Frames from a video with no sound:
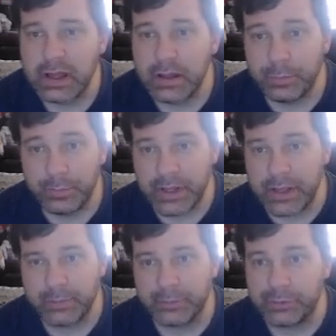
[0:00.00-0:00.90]
Being able
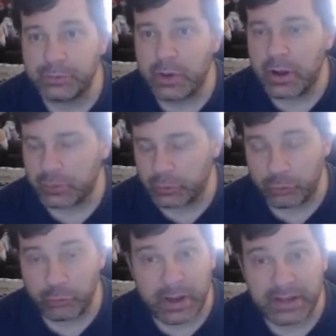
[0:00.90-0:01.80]
to draw
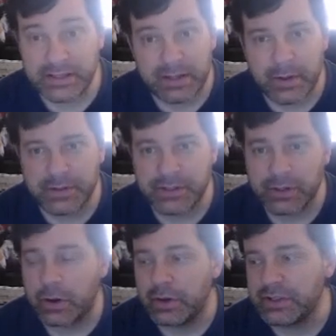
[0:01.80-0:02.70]
crazy amounts of
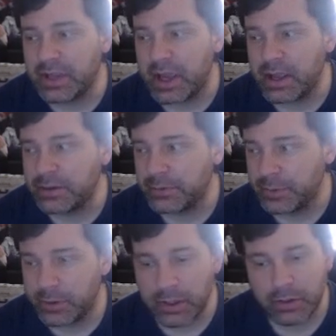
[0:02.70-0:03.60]
cards and
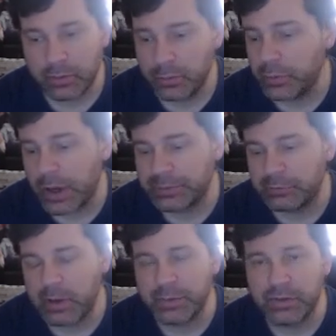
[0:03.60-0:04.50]
perhaps
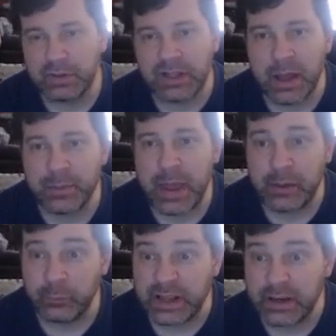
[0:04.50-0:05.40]
ramp it to a Labman
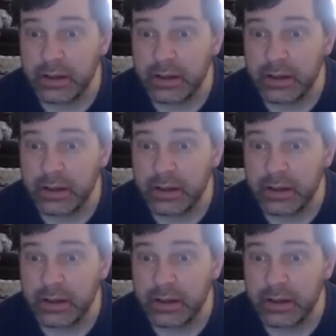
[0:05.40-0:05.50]
win.